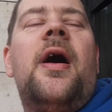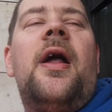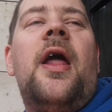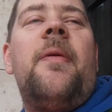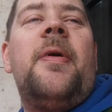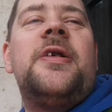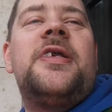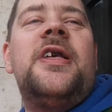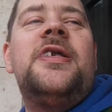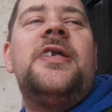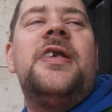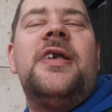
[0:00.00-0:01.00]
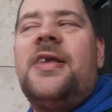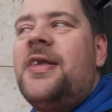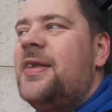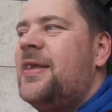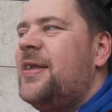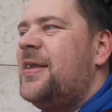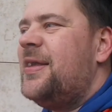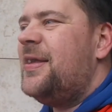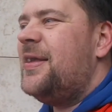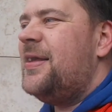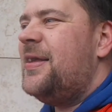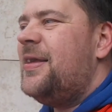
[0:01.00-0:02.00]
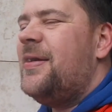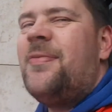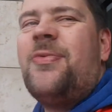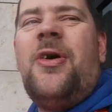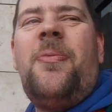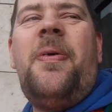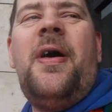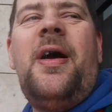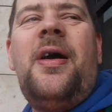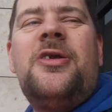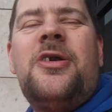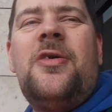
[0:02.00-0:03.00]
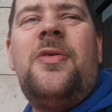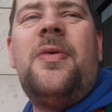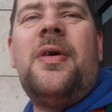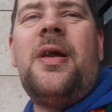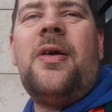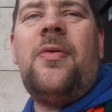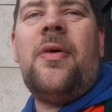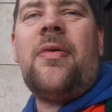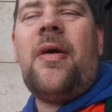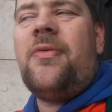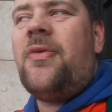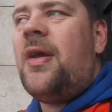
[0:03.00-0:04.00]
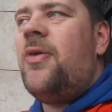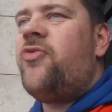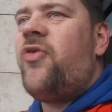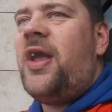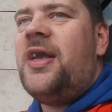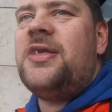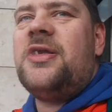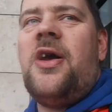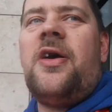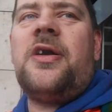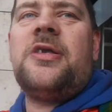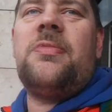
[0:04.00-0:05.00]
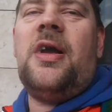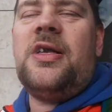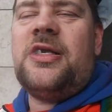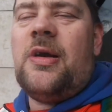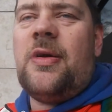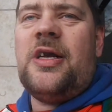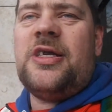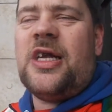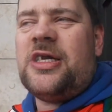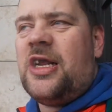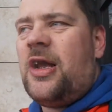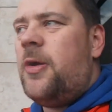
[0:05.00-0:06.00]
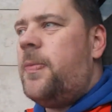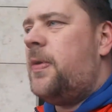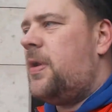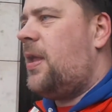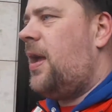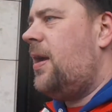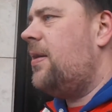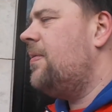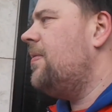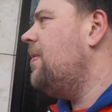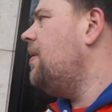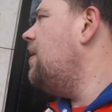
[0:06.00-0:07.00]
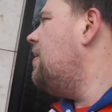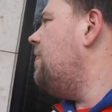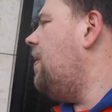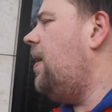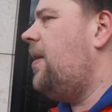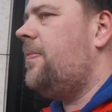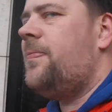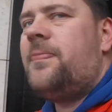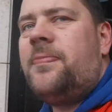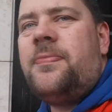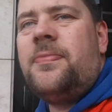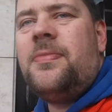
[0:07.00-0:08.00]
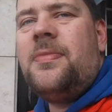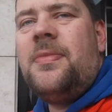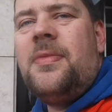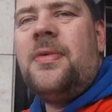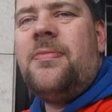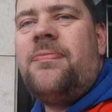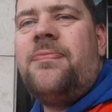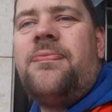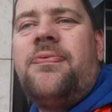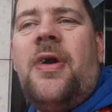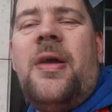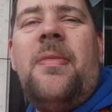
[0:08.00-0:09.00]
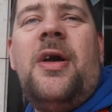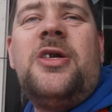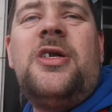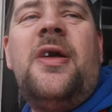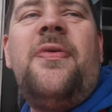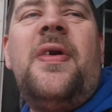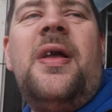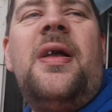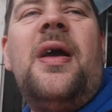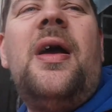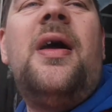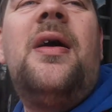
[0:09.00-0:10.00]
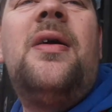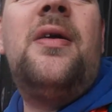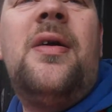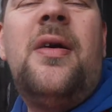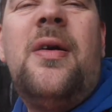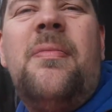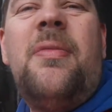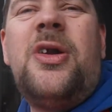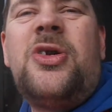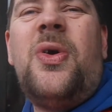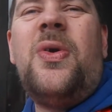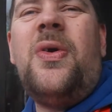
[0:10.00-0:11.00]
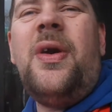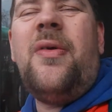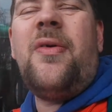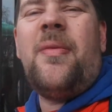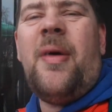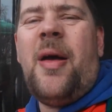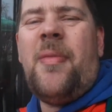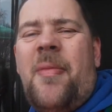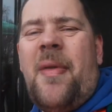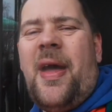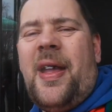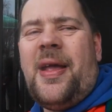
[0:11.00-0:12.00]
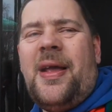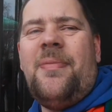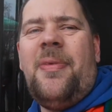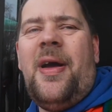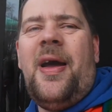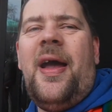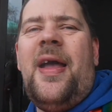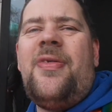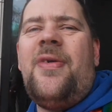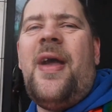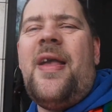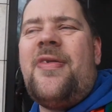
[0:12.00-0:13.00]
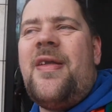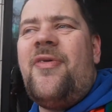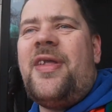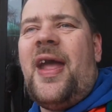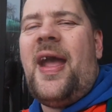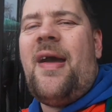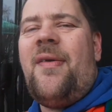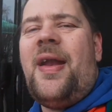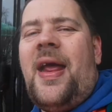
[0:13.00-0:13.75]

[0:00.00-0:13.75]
I like buses. Proper, so we're going to go around the Drakey Circus, mate, and see what he's actually open and that. But it's expensive. Pretty much nothing uh, much going on here at the moment, mate. But it's, oh, it's another day out, isn't